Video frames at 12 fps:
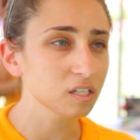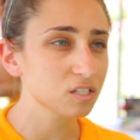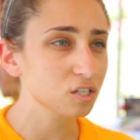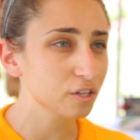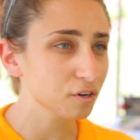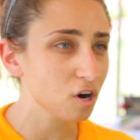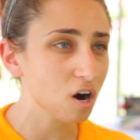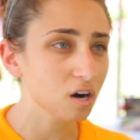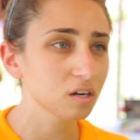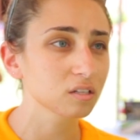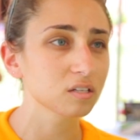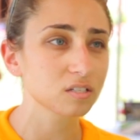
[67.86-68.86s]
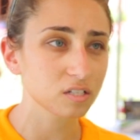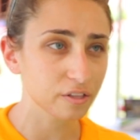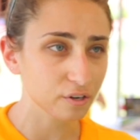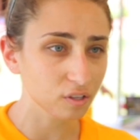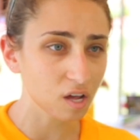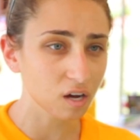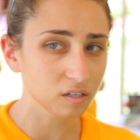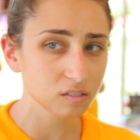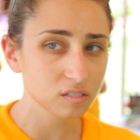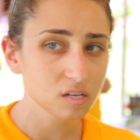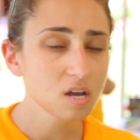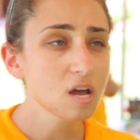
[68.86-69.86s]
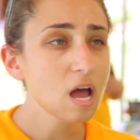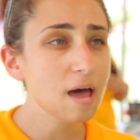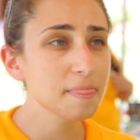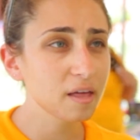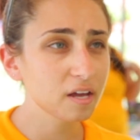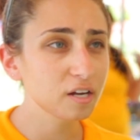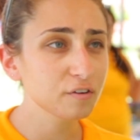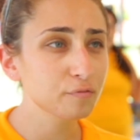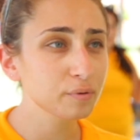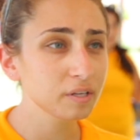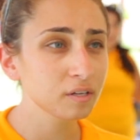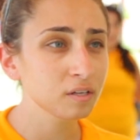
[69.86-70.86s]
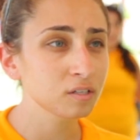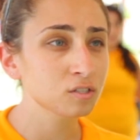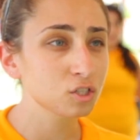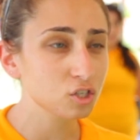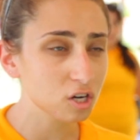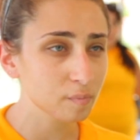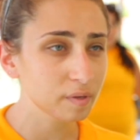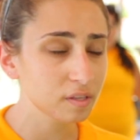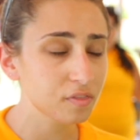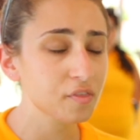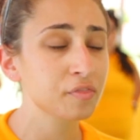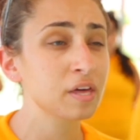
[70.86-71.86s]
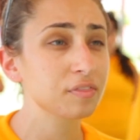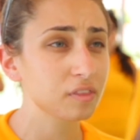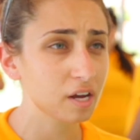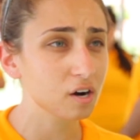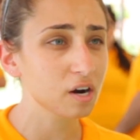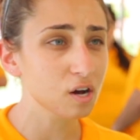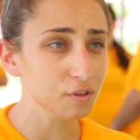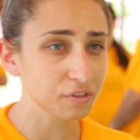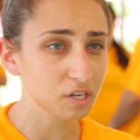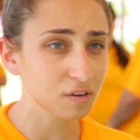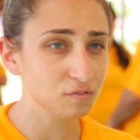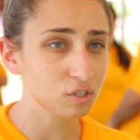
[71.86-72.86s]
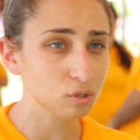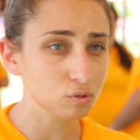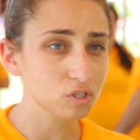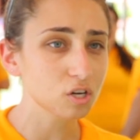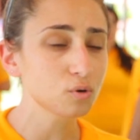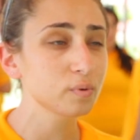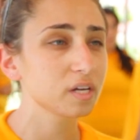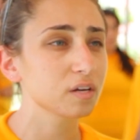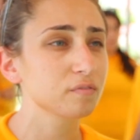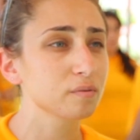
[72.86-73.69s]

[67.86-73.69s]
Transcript: listen to their heart, listen to their lungs. And then if we determine that they are healthy enough to do so, we give